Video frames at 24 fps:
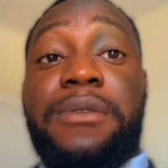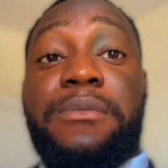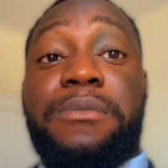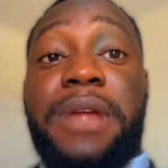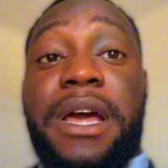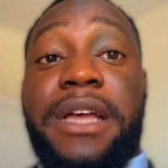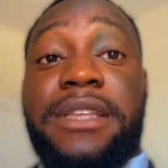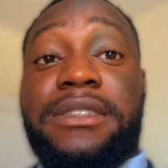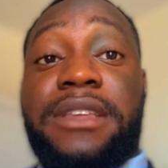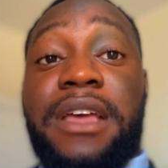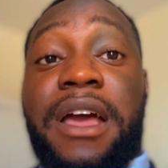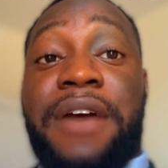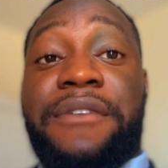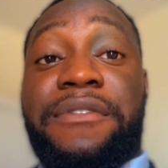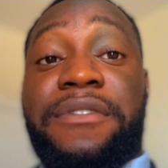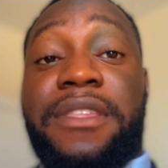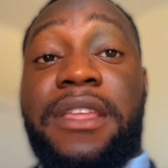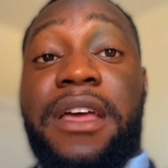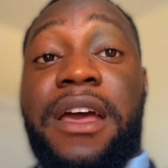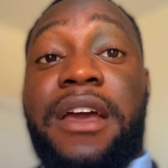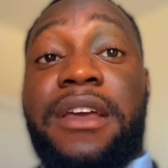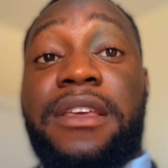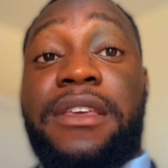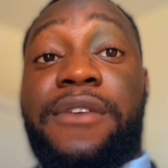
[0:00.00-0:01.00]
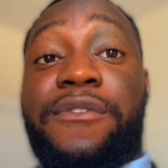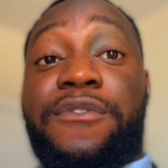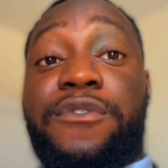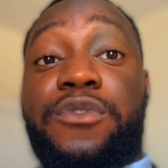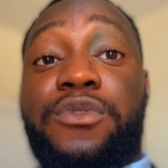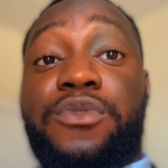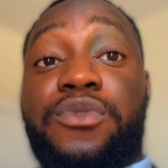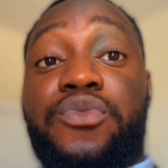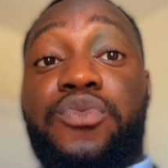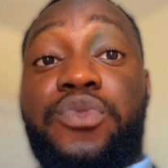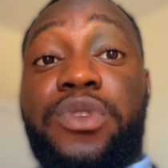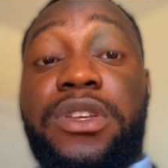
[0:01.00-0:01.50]
That's after, if
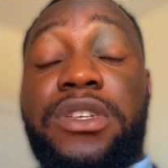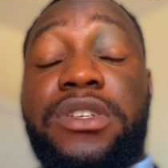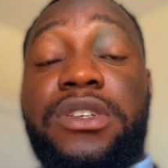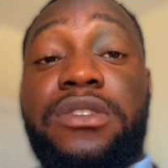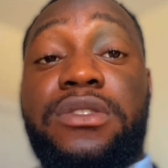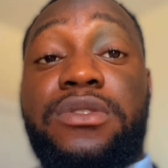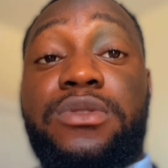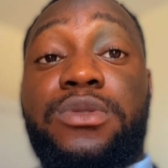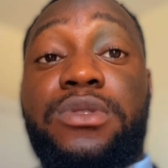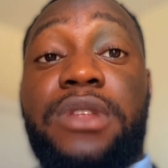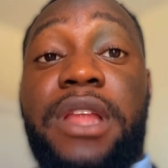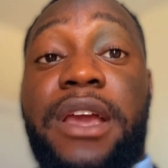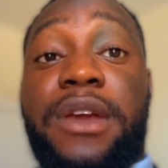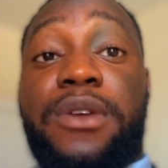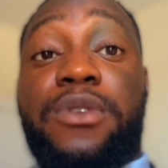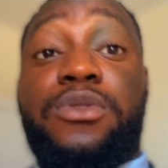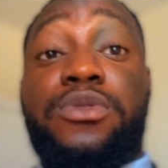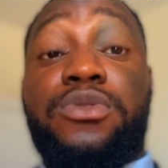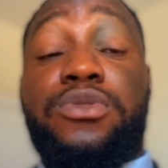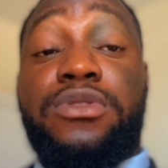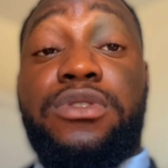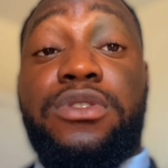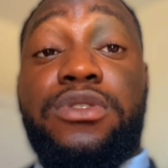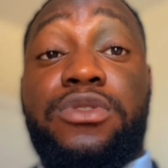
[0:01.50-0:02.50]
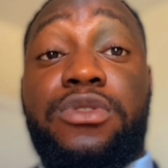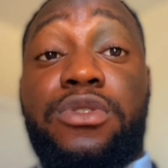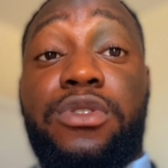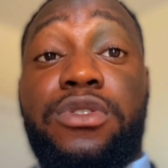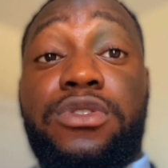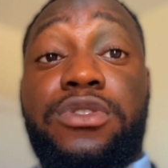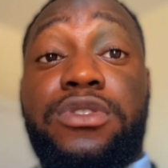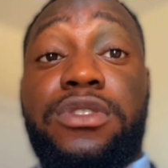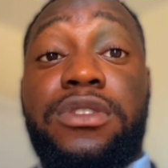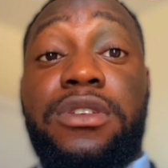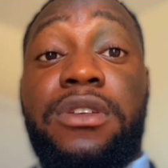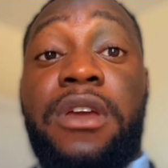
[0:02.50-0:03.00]
you wish to like go to this
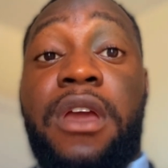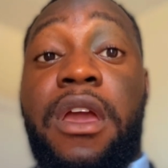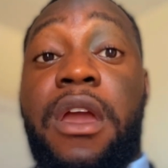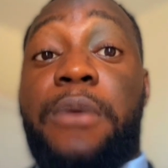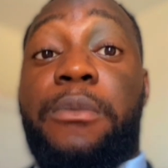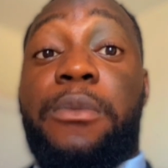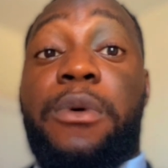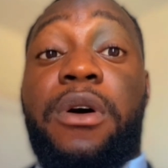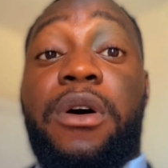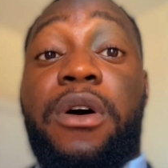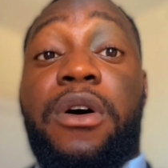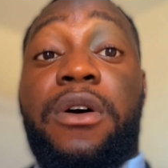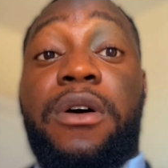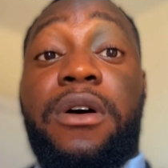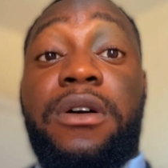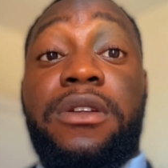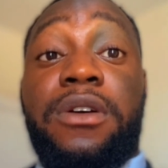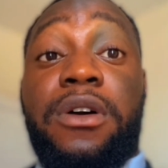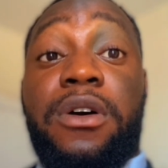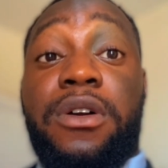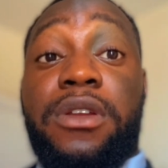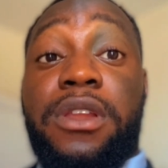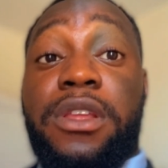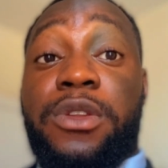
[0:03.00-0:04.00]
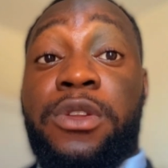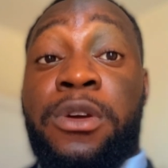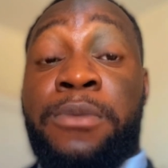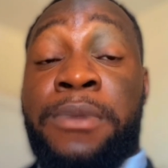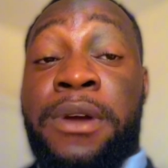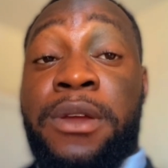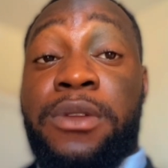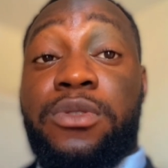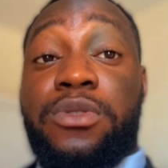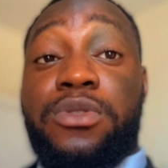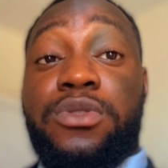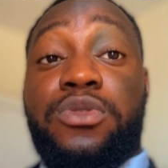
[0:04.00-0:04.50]
country. But all in
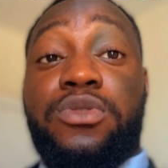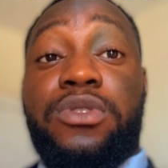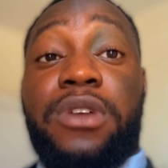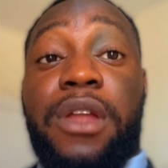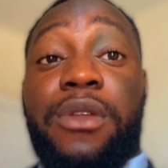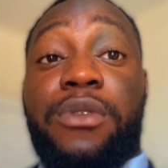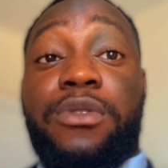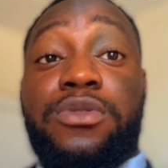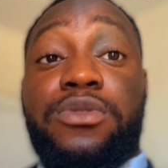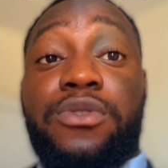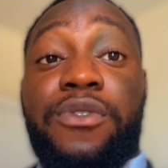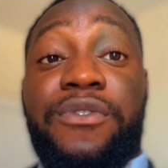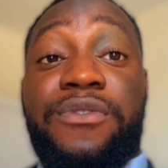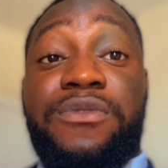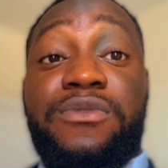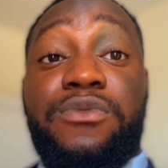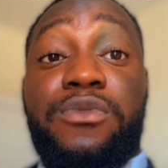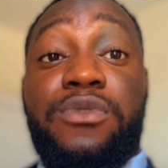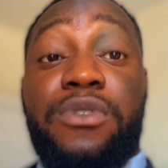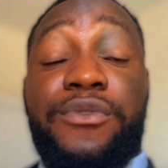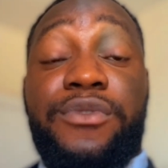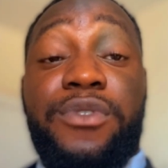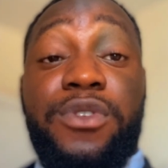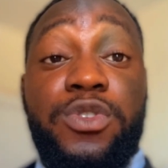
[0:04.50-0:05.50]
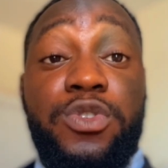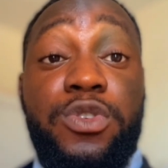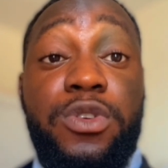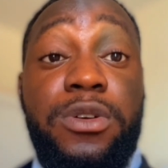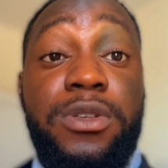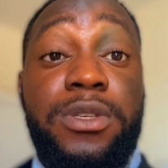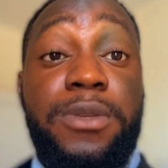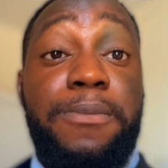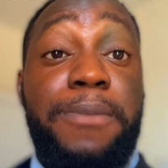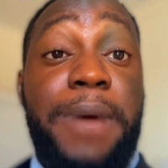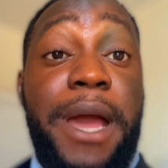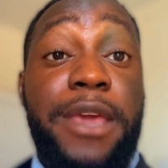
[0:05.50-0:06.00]
normal note, you can also look for
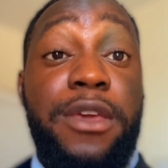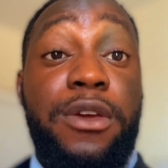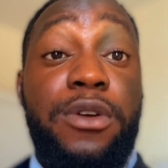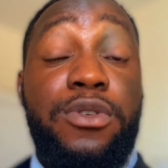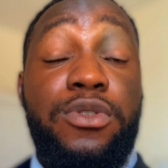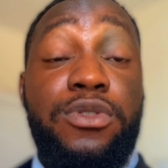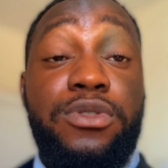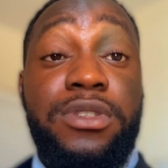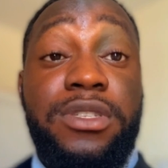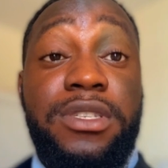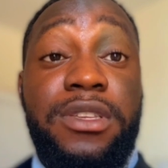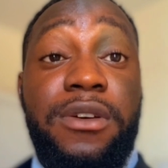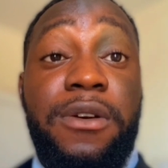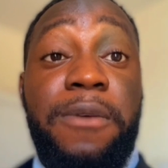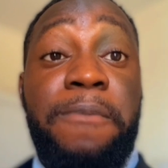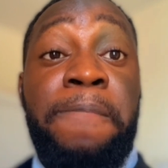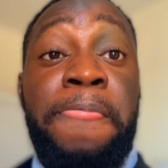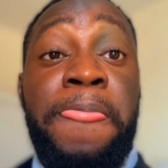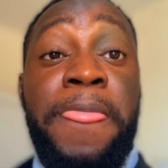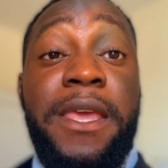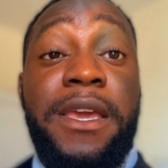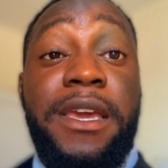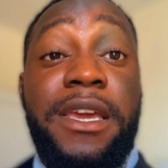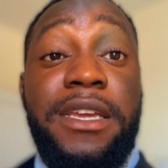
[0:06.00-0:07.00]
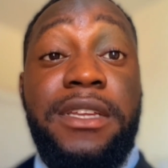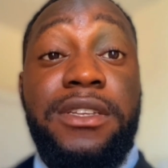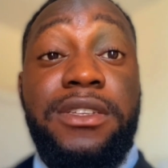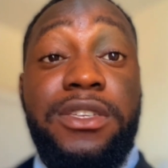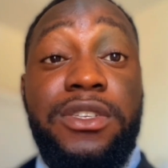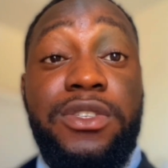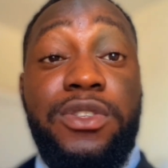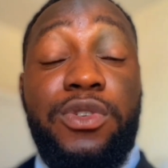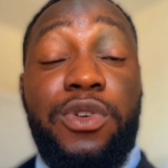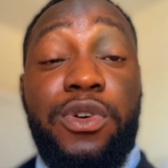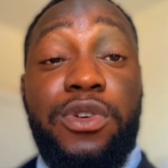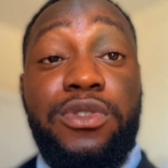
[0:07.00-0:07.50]
jobs by your own self in
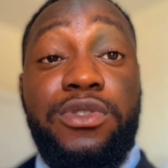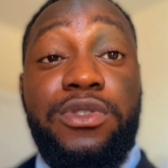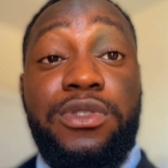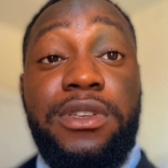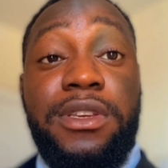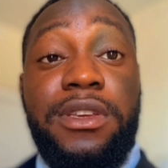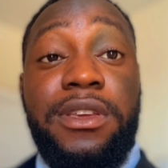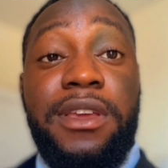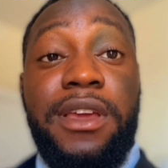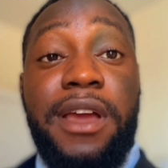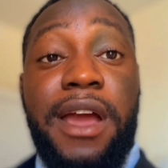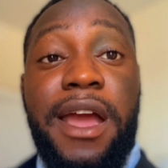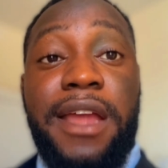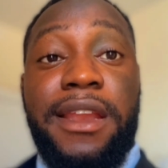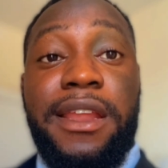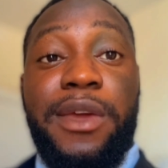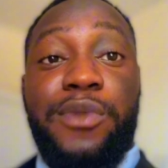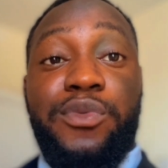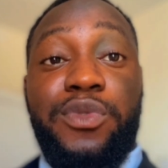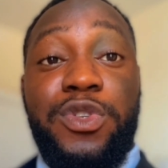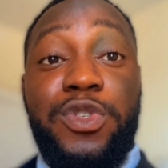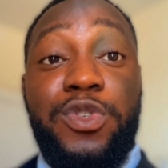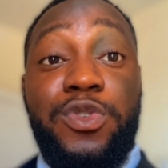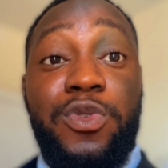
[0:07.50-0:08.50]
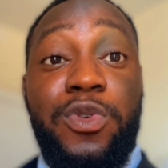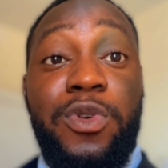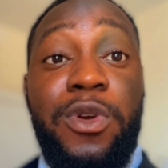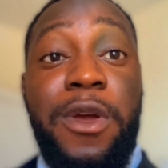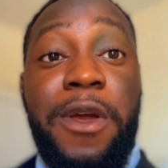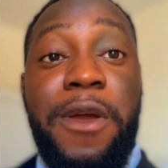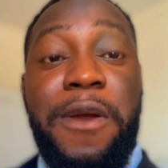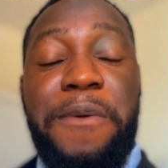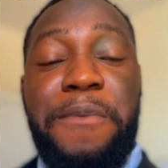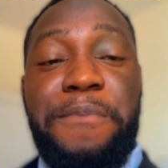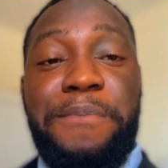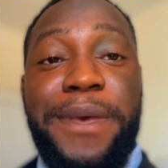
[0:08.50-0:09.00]
this country, and I wish you
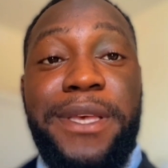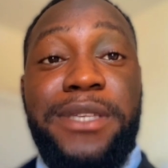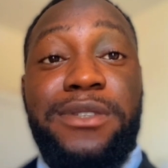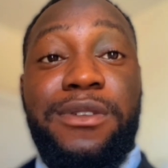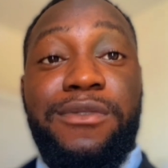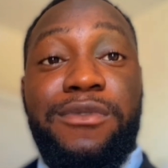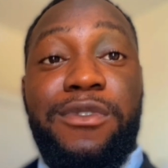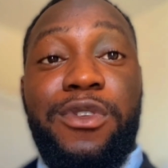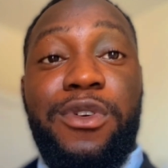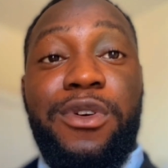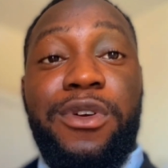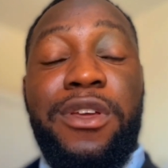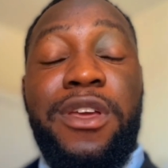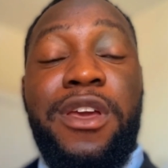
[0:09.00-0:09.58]
best of luck.